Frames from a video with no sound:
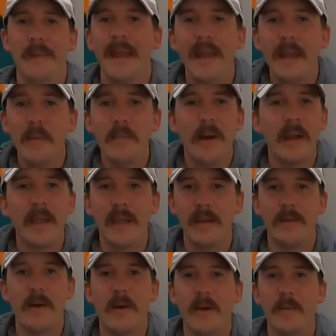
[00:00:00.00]
Anybody
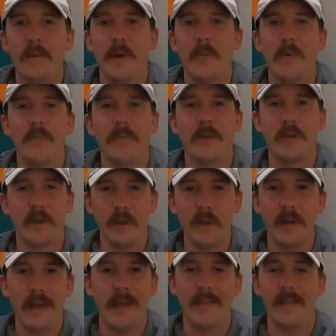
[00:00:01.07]
can talk about what they're
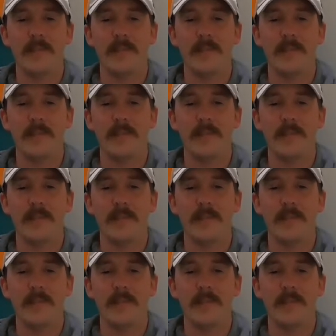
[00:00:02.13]
good at.